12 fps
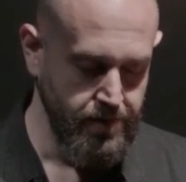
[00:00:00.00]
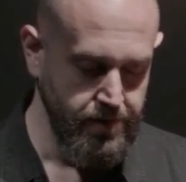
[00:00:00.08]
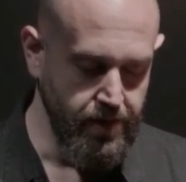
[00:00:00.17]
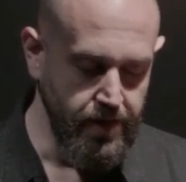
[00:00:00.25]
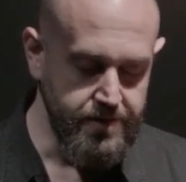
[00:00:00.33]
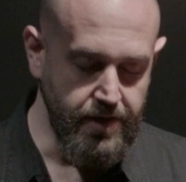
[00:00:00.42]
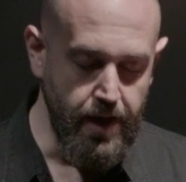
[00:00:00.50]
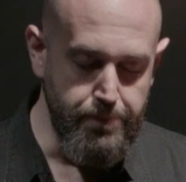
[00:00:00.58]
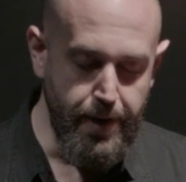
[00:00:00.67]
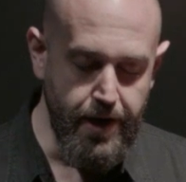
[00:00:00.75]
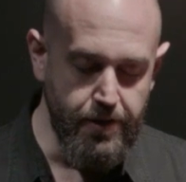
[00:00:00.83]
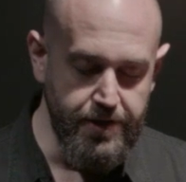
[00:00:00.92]
Thus I
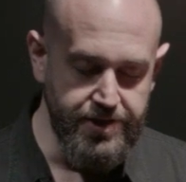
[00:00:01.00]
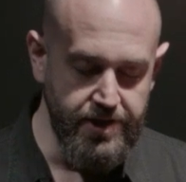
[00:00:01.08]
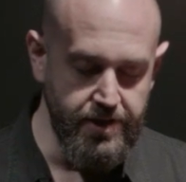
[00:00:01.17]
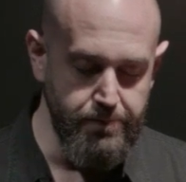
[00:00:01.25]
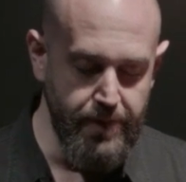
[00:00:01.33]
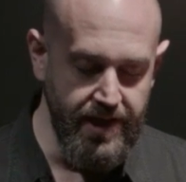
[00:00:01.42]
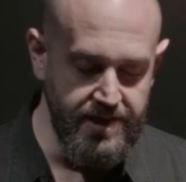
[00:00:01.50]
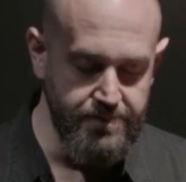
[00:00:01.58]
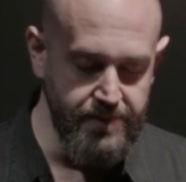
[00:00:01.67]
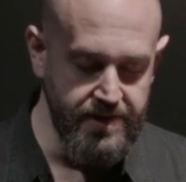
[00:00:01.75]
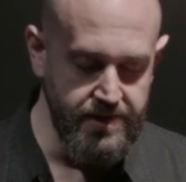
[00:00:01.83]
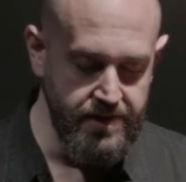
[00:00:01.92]
perish in
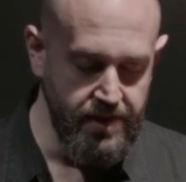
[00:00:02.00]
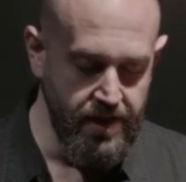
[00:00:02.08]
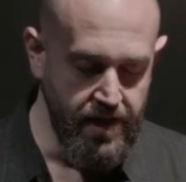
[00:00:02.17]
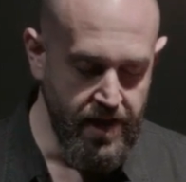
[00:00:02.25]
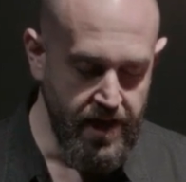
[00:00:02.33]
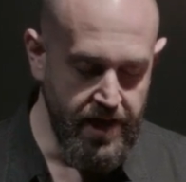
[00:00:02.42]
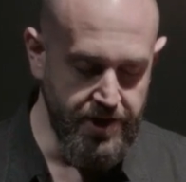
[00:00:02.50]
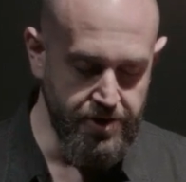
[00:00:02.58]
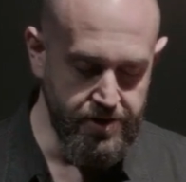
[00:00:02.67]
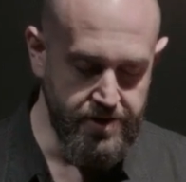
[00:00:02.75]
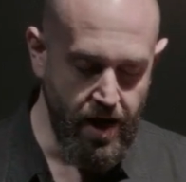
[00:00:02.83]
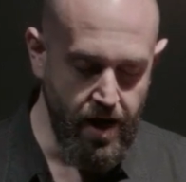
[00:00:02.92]
amazement in
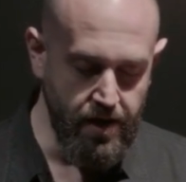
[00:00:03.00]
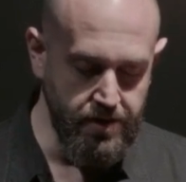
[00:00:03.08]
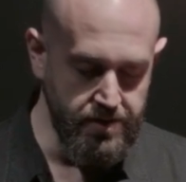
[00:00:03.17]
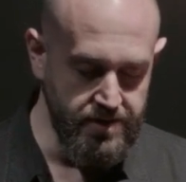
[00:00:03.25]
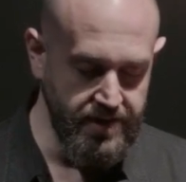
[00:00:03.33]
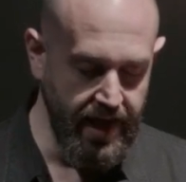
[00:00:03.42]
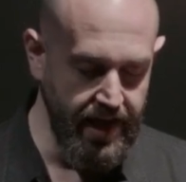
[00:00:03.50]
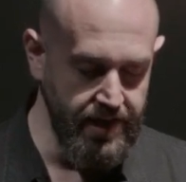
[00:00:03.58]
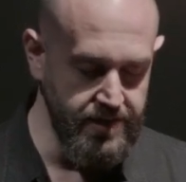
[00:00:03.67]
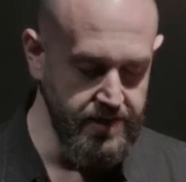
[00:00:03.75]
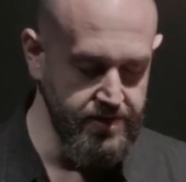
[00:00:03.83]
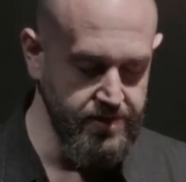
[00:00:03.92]
your tongue's
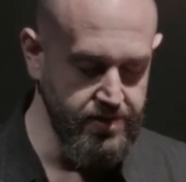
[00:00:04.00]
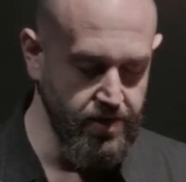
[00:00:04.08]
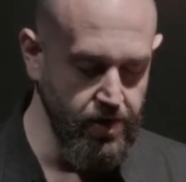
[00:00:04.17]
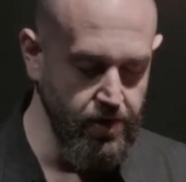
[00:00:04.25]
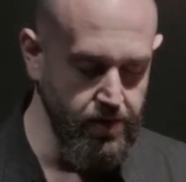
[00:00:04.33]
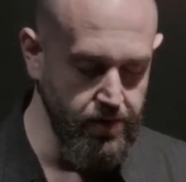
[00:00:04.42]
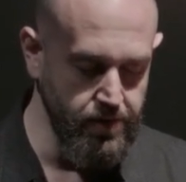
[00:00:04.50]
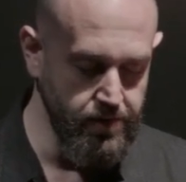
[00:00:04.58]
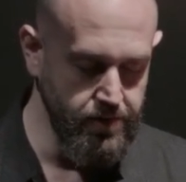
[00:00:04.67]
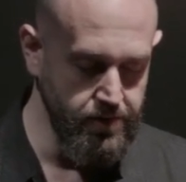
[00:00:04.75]
candied skull.